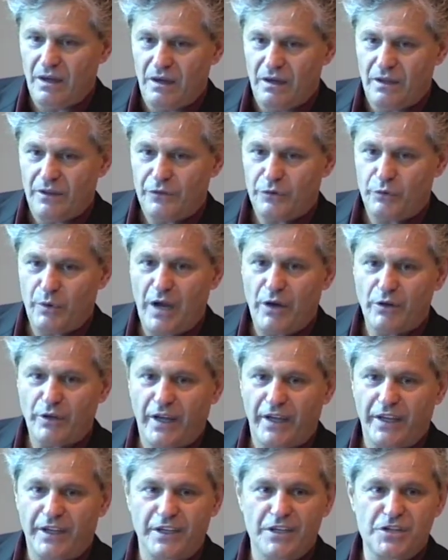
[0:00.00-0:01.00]
Throughout
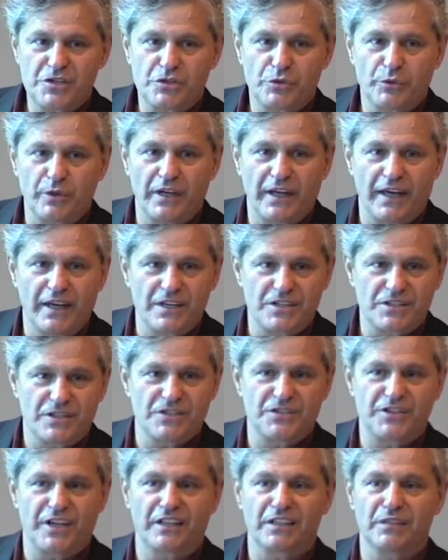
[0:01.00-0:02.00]
our history, ladies
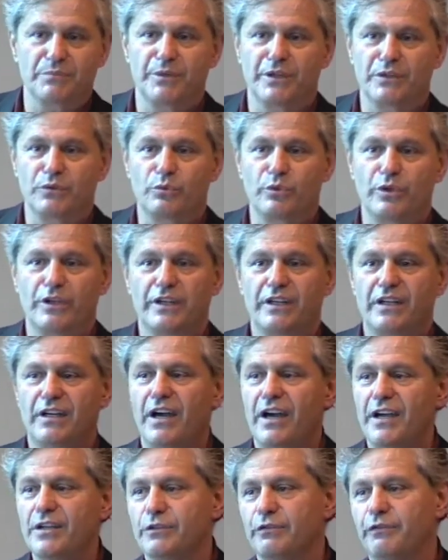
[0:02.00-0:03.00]
and gentlemen, we
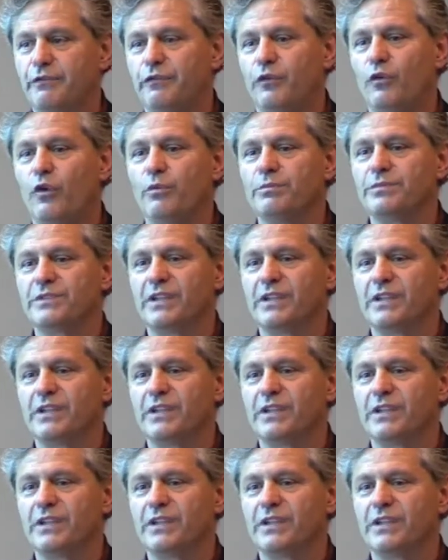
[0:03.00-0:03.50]
kind of formed